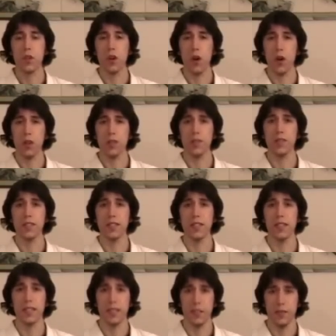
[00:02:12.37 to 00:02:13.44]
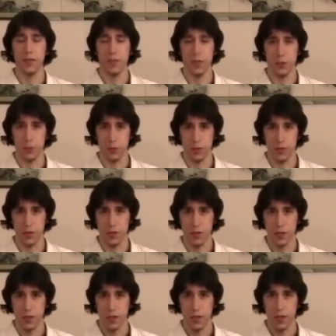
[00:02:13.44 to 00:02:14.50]
All of these individuals
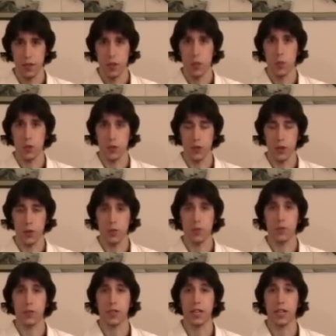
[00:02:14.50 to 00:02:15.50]
were known for